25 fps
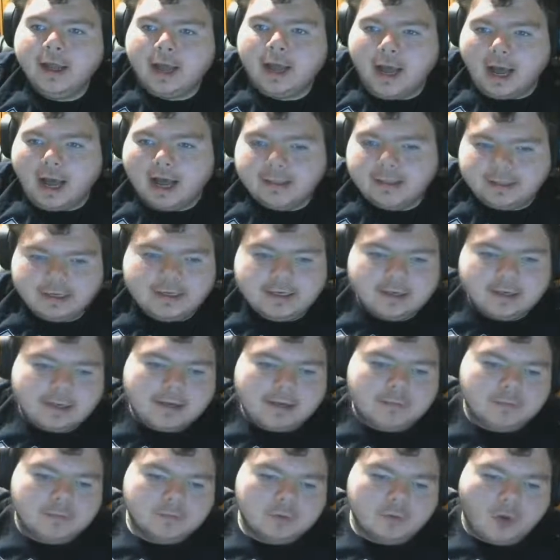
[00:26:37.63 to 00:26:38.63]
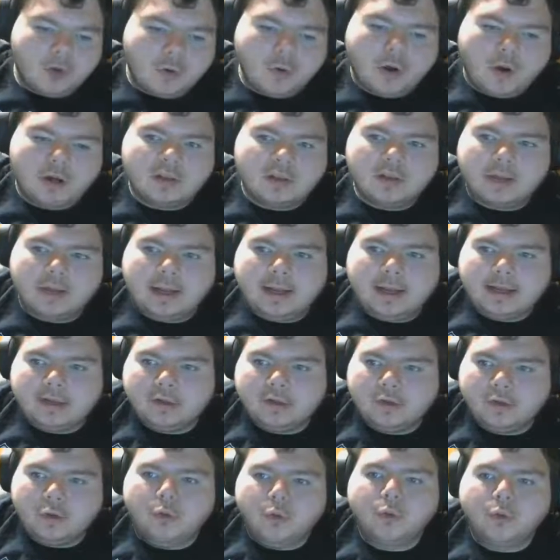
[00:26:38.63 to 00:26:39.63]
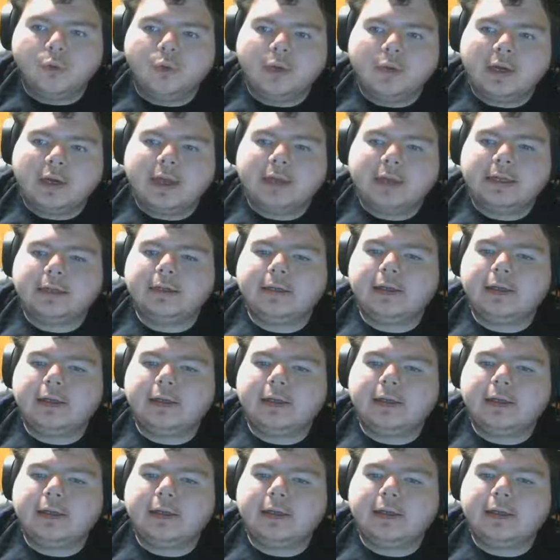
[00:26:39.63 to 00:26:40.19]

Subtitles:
I did go on that and Google that.